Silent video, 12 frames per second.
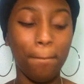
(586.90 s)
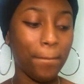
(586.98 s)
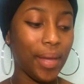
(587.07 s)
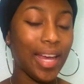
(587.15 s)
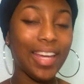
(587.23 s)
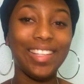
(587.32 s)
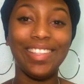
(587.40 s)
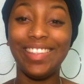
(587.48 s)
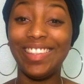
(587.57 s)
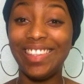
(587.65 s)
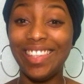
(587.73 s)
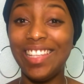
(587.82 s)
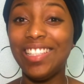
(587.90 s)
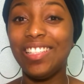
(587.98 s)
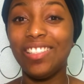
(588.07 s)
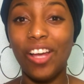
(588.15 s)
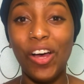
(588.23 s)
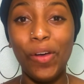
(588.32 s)
But this
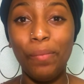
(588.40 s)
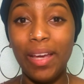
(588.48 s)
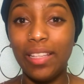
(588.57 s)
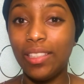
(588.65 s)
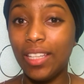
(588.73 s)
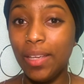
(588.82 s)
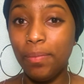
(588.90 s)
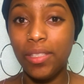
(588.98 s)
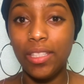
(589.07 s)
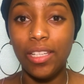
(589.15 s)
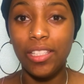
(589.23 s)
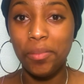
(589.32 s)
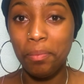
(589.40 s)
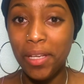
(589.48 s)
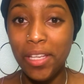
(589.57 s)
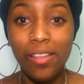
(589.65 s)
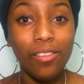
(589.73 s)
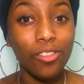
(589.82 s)
is all my tips and
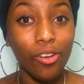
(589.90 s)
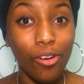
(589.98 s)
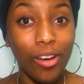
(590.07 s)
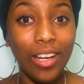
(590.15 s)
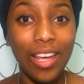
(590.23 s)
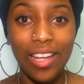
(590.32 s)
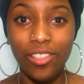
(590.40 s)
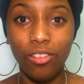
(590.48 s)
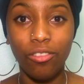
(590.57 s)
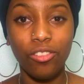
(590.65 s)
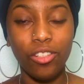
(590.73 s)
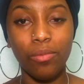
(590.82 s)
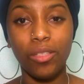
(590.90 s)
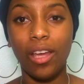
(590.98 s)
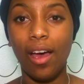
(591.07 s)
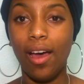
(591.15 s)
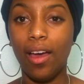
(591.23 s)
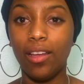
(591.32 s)
spills on internships,
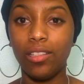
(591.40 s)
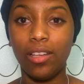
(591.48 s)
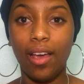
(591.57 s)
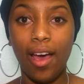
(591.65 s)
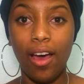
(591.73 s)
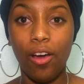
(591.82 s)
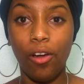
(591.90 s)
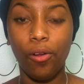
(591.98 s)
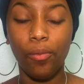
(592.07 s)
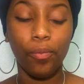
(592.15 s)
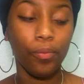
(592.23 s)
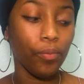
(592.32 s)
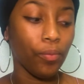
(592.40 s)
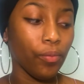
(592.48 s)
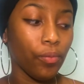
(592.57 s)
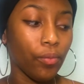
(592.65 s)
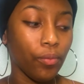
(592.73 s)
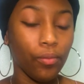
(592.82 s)
guys. How
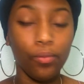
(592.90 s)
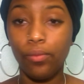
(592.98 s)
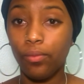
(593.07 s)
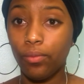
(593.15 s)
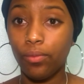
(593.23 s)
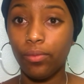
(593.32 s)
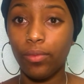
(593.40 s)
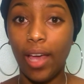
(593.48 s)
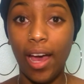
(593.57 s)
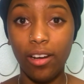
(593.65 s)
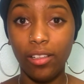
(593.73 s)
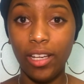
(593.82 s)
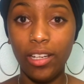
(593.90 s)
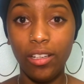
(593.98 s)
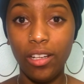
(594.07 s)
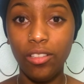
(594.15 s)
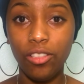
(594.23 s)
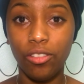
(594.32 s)
to land an
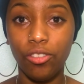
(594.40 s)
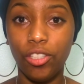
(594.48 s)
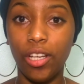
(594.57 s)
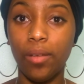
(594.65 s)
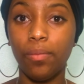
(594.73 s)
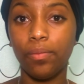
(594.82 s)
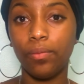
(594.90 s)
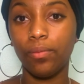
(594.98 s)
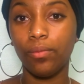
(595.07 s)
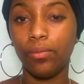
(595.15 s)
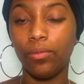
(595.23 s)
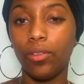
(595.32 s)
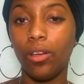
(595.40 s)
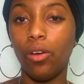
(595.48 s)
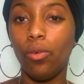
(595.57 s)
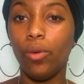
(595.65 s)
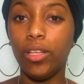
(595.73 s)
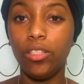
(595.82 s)
internship,
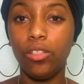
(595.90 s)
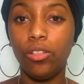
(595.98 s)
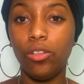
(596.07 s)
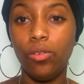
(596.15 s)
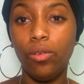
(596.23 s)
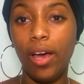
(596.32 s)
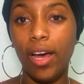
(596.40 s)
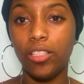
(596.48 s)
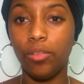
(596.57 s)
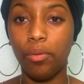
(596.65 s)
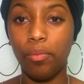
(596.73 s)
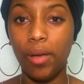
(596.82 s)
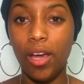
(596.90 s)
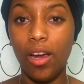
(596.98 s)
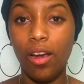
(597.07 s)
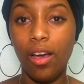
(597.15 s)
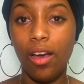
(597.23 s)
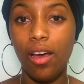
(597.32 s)
what to do, how to
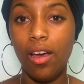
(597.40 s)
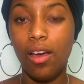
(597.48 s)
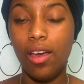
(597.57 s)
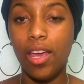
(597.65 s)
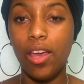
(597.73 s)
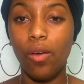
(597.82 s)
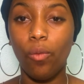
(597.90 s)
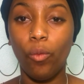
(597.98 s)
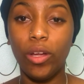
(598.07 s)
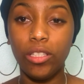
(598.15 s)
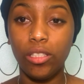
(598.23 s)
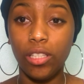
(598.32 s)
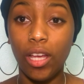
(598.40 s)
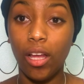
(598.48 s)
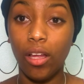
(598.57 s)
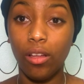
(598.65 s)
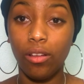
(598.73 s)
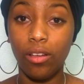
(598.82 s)
prepare, and what to
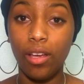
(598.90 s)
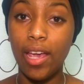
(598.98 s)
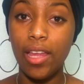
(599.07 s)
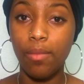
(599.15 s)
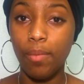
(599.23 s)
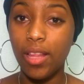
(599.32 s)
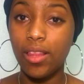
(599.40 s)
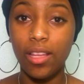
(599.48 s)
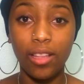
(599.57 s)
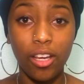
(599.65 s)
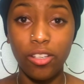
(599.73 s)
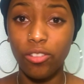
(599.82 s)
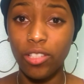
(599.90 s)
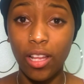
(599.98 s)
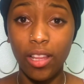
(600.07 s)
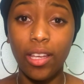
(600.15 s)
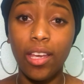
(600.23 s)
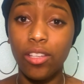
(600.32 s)
sell. And the main thing that you're
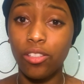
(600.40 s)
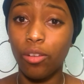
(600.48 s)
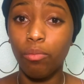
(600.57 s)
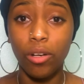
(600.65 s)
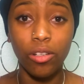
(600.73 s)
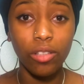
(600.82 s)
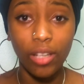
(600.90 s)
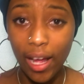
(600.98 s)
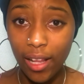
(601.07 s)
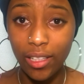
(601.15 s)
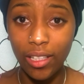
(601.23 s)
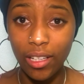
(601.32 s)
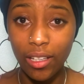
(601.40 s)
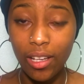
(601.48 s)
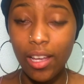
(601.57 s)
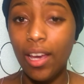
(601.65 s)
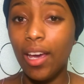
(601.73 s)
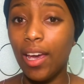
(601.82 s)
selling is your personality.
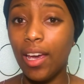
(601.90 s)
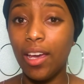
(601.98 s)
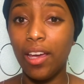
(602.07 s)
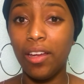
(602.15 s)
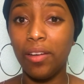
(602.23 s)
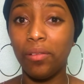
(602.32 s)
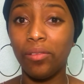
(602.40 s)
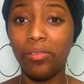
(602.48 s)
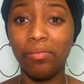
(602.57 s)
And